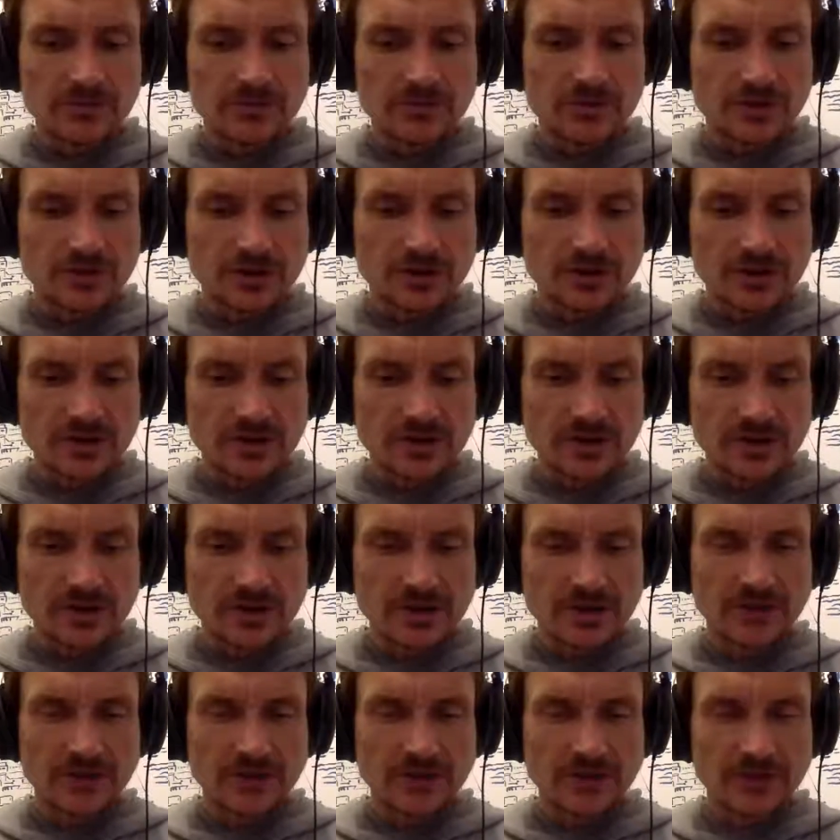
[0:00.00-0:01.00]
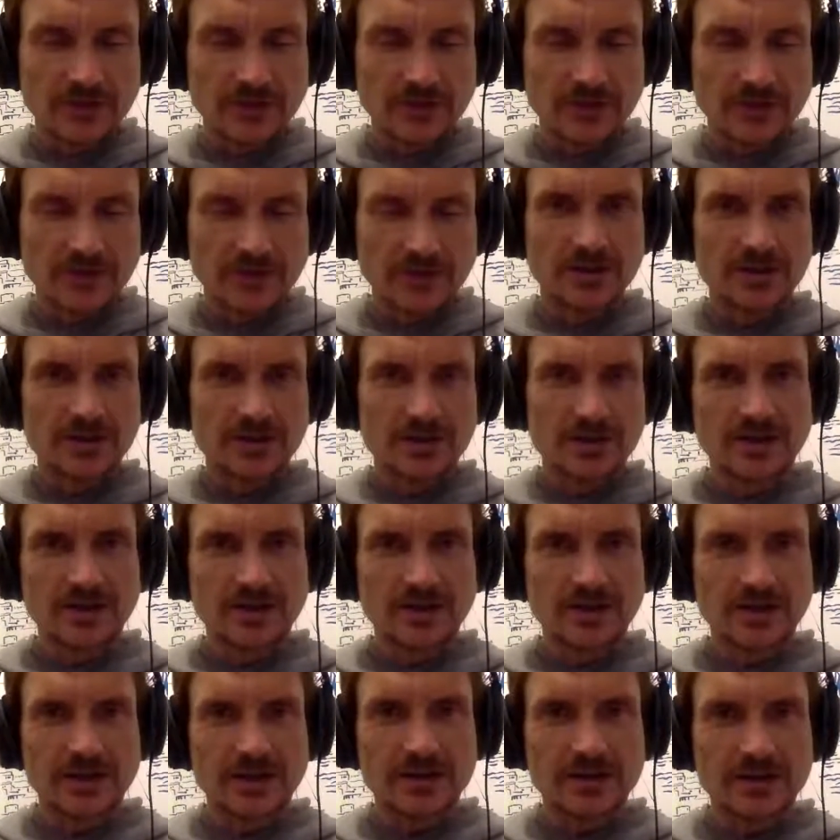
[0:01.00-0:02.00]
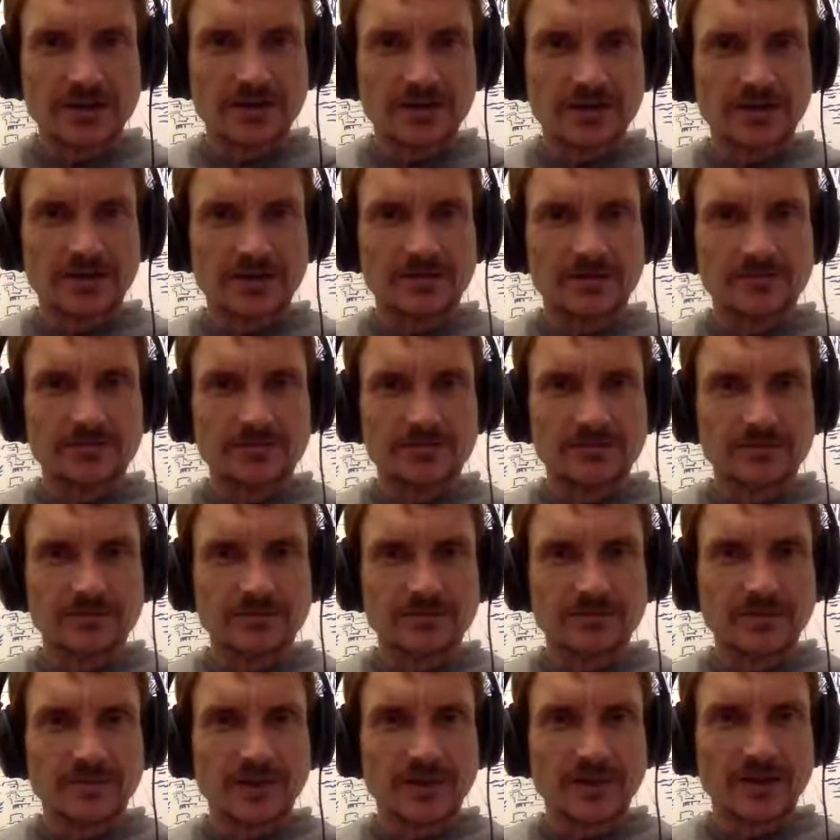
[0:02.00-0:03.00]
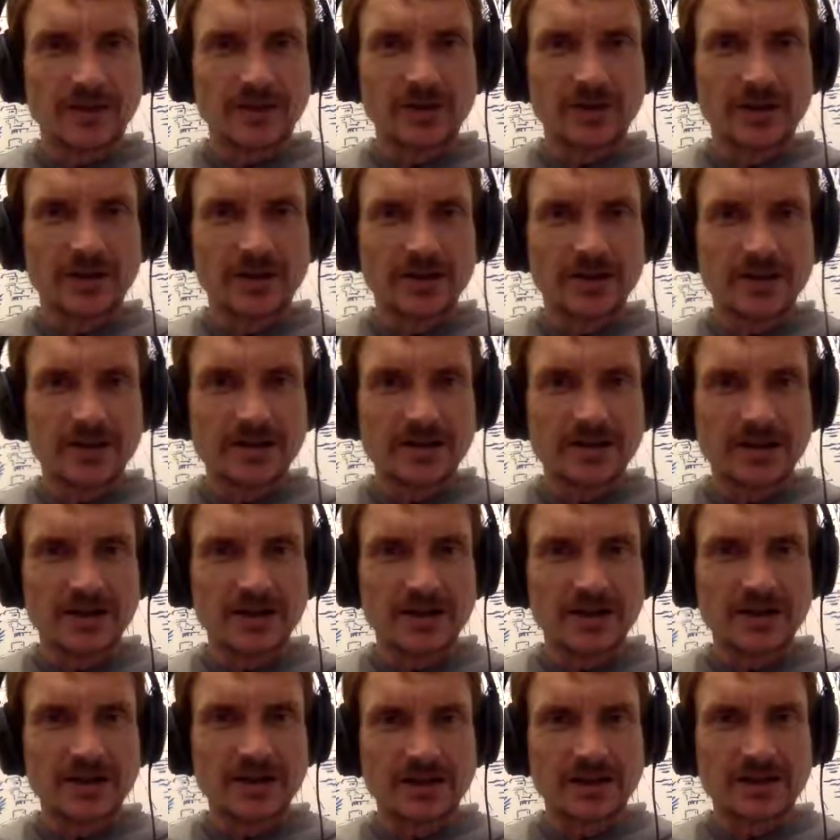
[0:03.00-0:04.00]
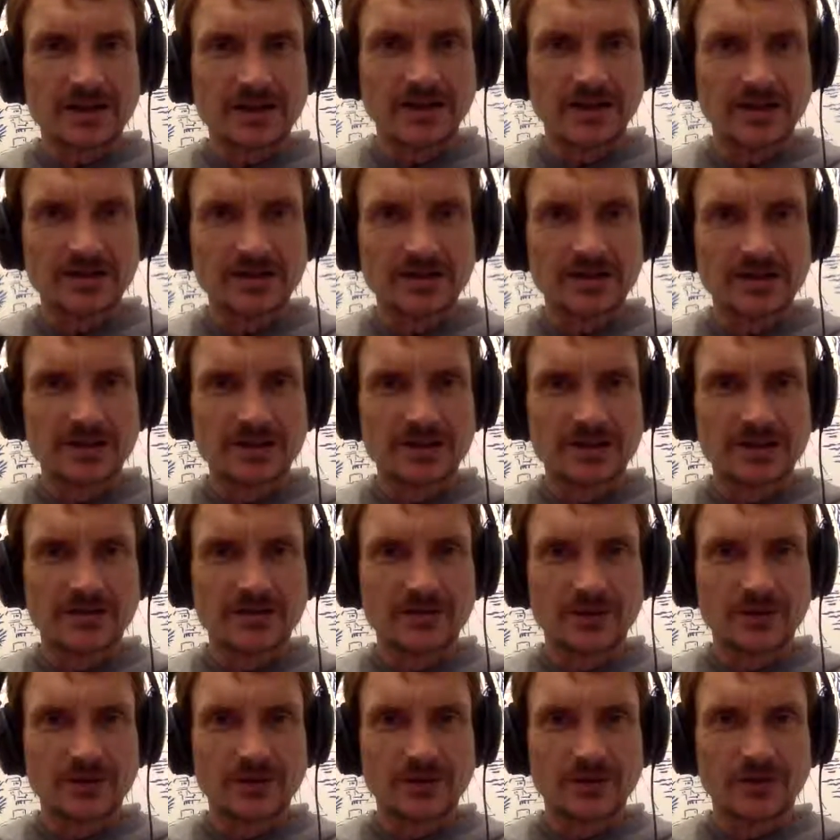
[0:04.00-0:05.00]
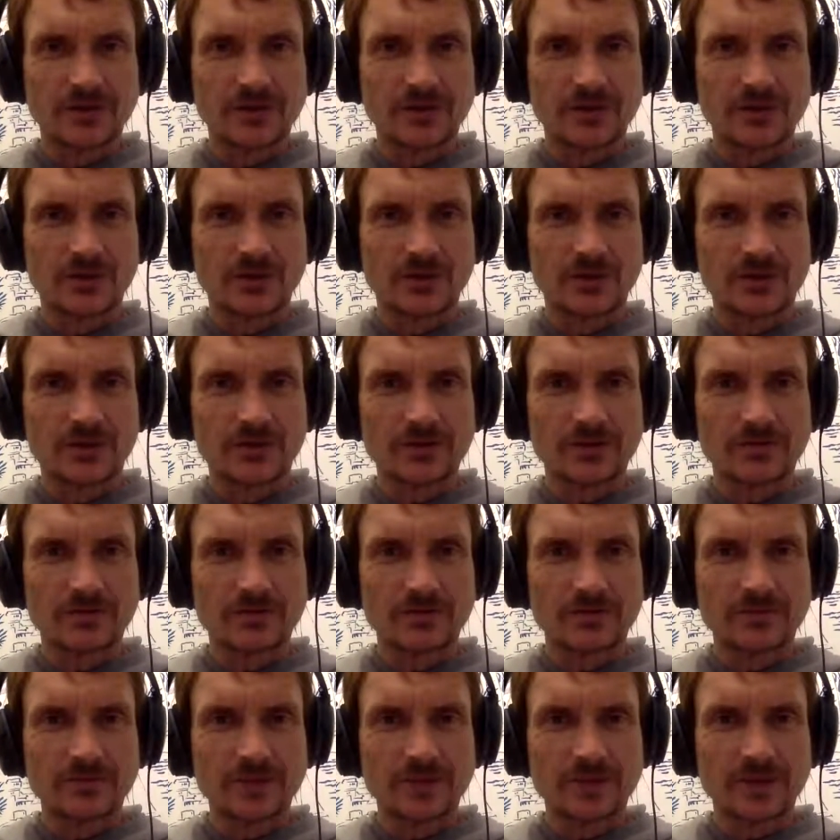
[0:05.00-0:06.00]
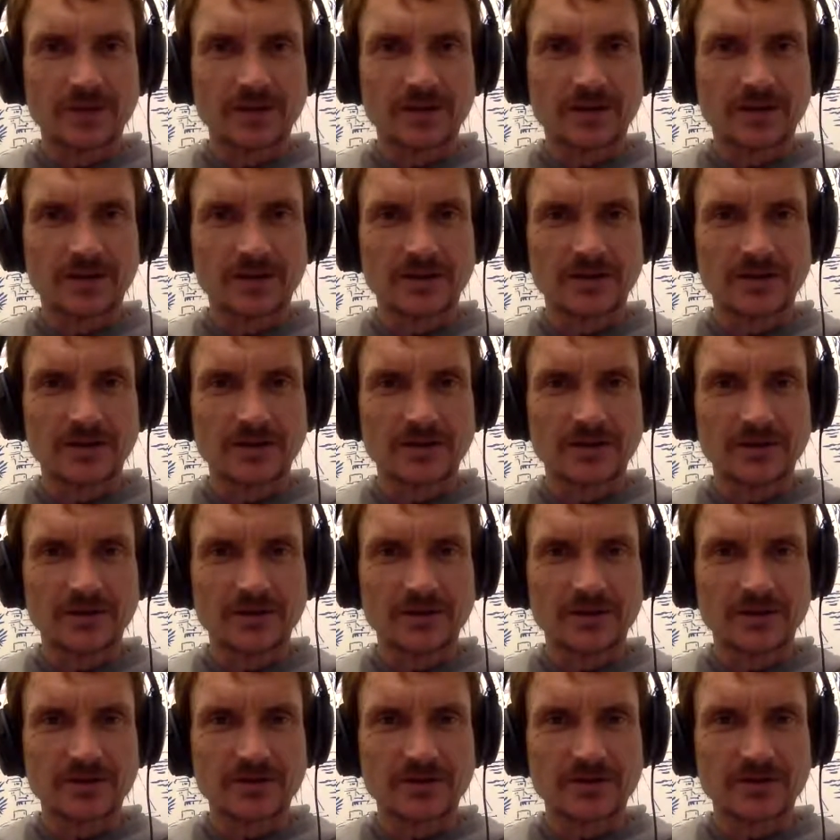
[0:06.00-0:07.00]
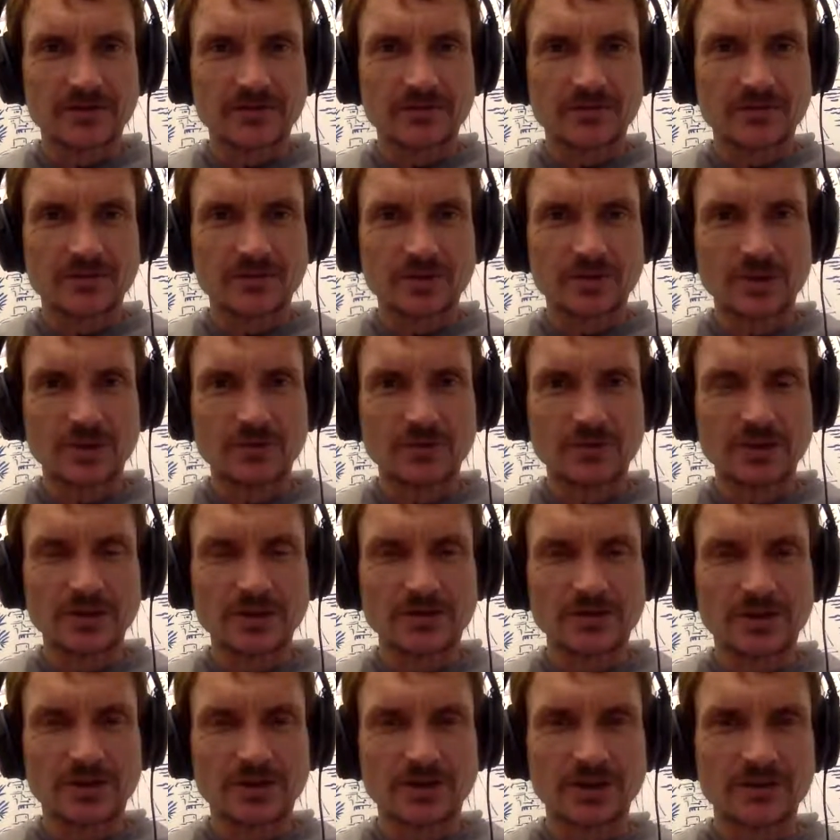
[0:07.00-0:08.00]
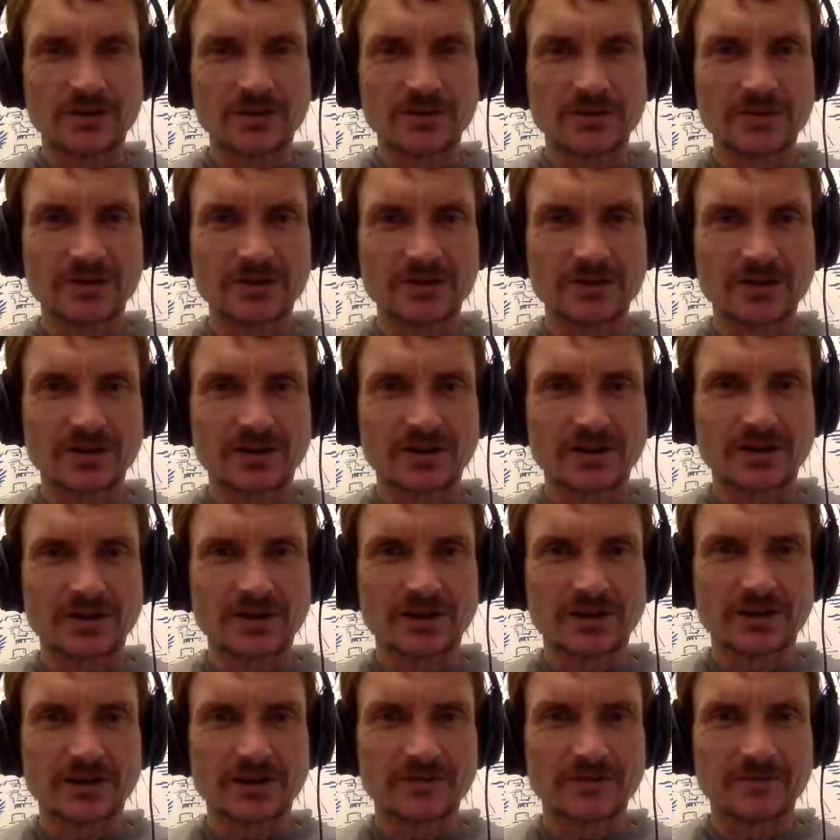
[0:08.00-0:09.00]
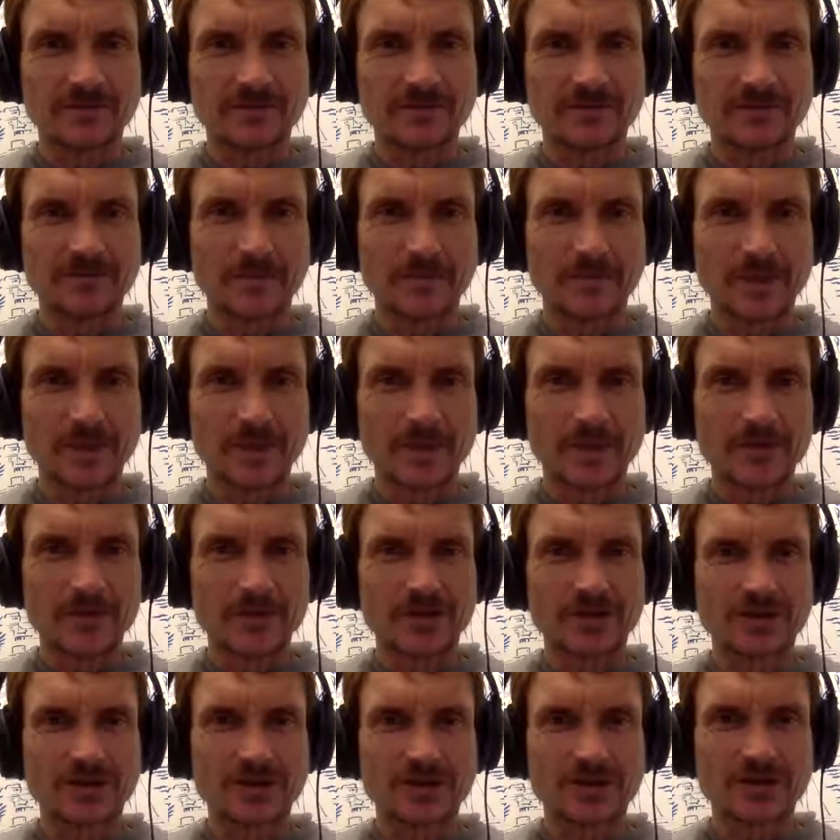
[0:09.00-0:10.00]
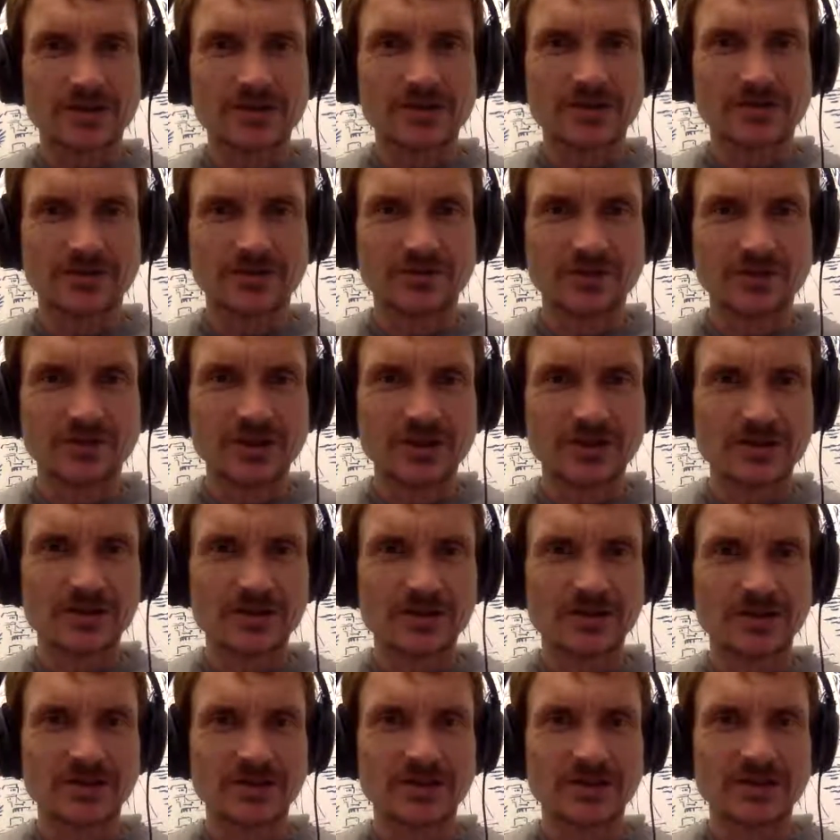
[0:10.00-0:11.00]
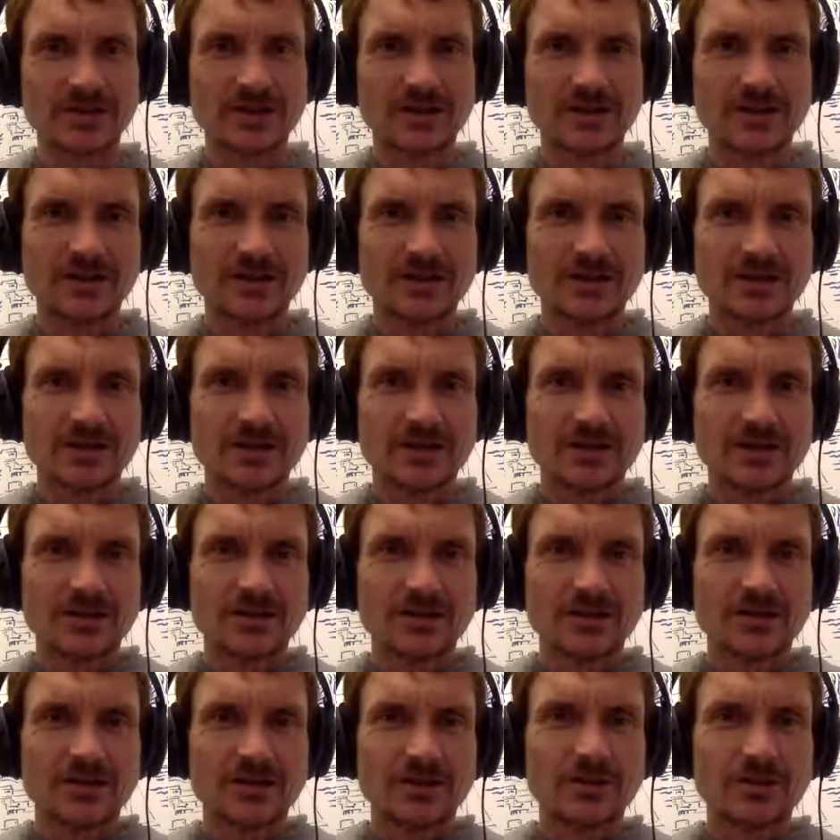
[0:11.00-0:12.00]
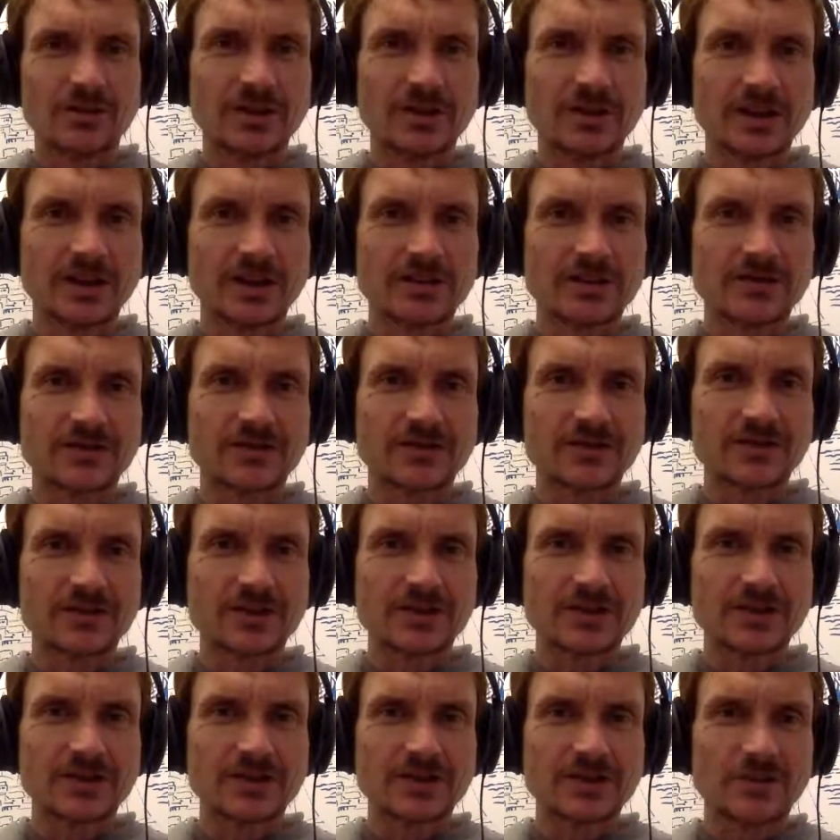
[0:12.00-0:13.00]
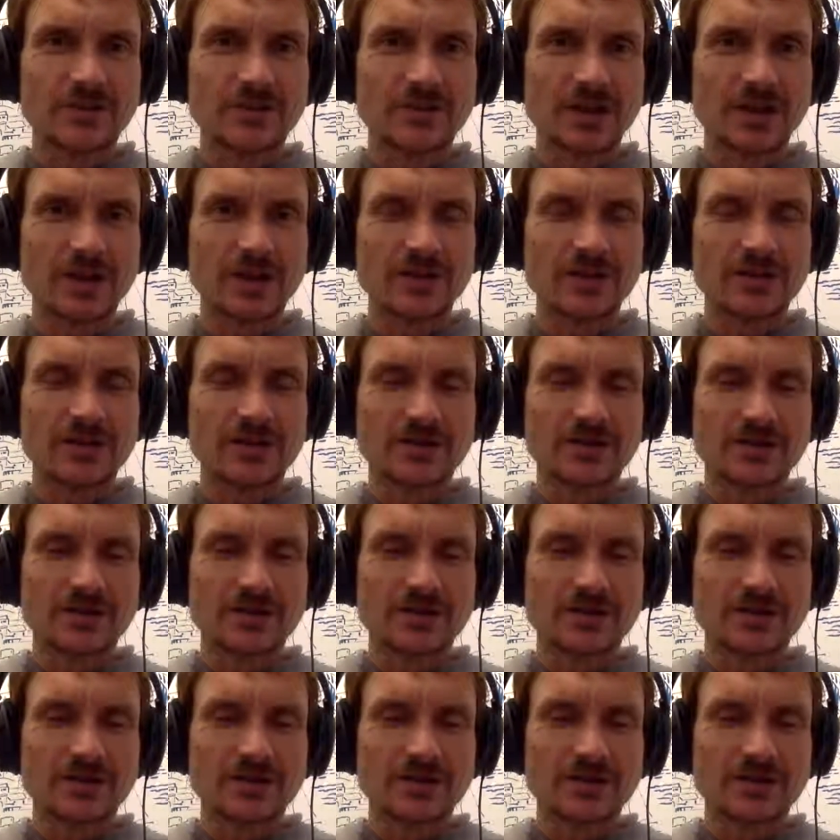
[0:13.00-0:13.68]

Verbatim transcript: certainly if you take that every other day, like Hitler did in '44, with 20 milligrams injected intravenously, you will get physically dependent on it.